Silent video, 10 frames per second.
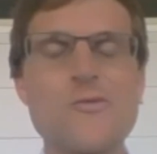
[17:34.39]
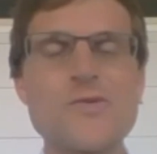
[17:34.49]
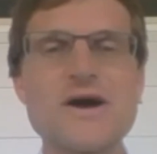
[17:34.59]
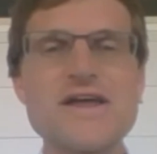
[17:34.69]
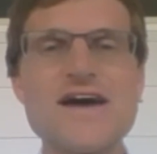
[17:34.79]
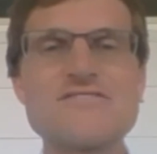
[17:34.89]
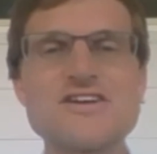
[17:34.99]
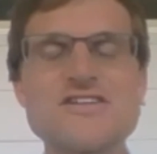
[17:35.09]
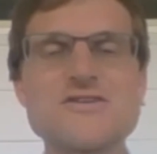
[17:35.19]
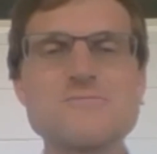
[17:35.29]
we might have
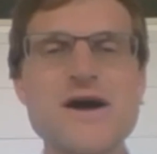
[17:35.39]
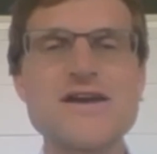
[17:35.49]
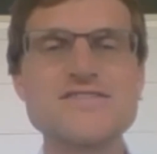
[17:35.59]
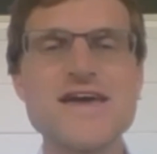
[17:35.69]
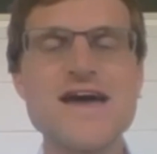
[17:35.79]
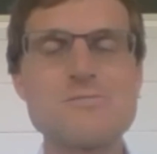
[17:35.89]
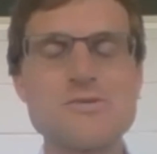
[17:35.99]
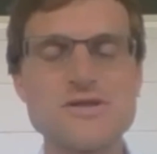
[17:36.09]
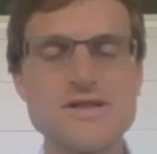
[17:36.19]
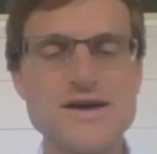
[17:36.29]
another bite at the
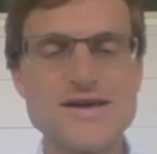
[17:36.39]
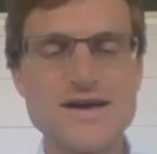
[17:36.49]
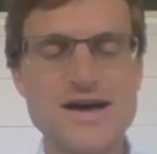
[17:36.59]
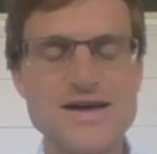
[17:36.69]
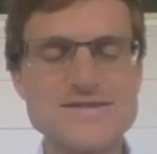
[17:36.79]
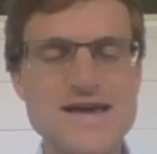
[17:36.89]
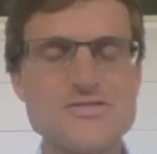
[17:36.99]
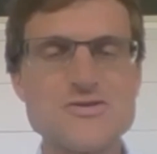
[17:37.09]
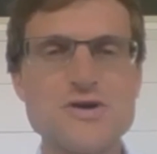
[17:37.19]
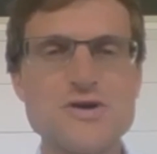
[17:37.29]
apple down
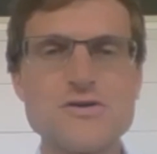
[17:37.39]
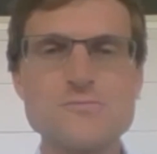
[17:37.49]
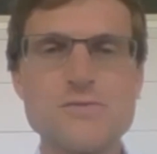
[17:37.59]
the road.